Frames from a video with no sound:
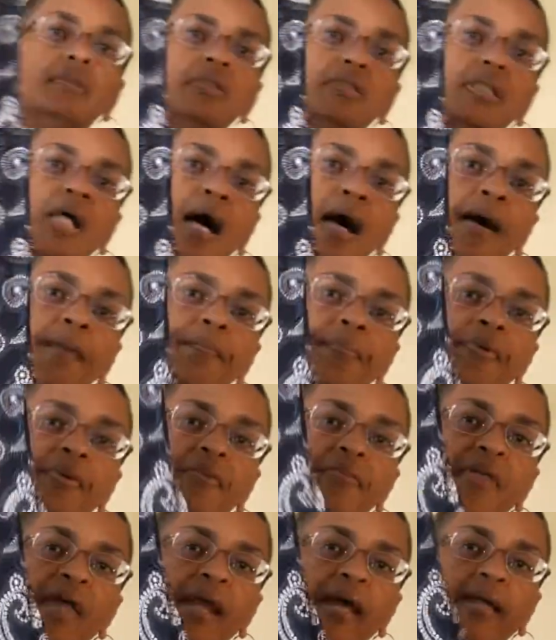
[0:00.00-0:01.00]
top
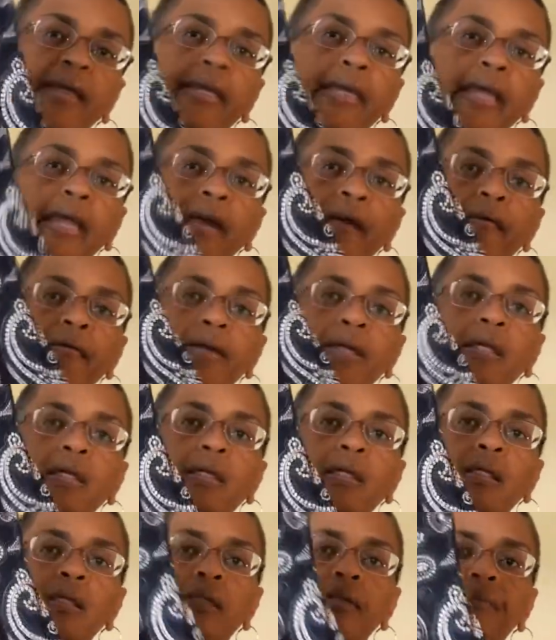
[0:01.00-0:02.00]
that I
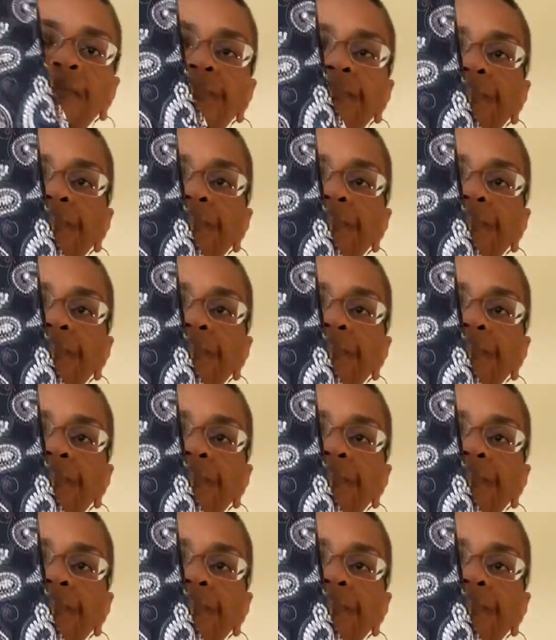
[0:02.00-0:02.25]
carried,